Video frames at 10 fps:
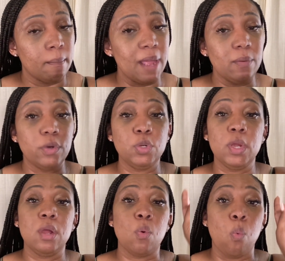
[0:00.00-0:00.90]
Maybe when you
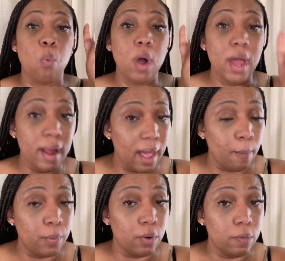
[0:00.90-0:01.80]
eat 1
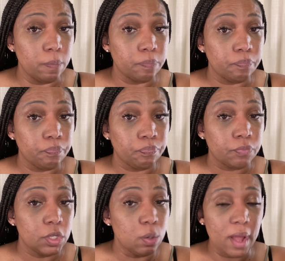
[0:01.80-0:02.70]
apple,
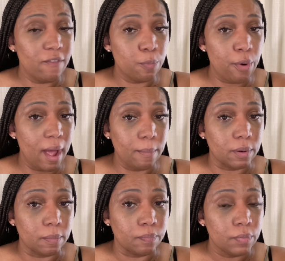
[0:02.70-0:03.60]
you don't have a
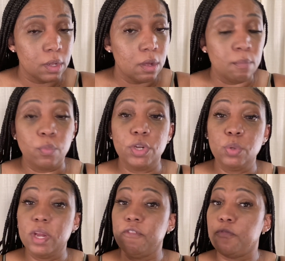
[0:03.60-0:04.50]
problem. When
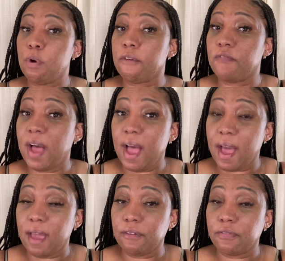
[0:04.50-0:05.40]
you eat 4 or
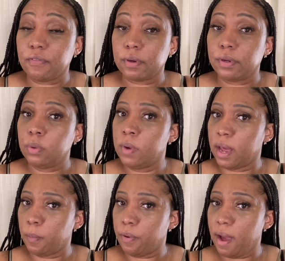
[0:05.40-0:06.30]
5, you
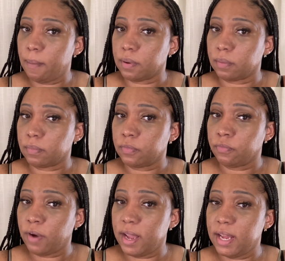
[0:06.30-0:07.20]
got a problem,
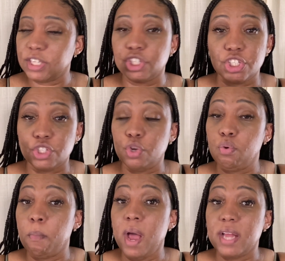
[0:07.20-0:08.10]
right? It's just too
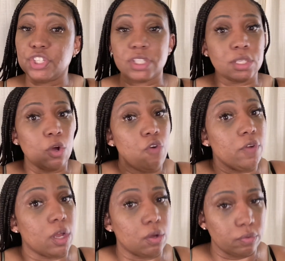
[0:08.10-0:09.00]
much. It's an
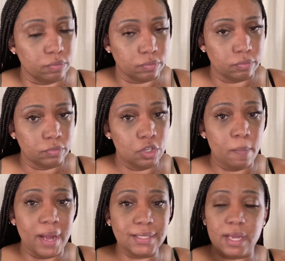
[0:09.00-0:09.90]
overload. Your
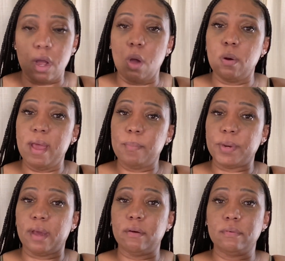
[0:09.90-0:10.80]
body's like, hold up
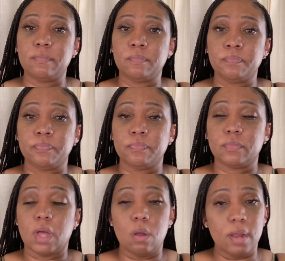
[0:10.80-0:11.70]
now.
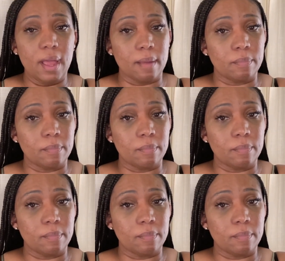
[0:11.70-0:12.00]
Hold up.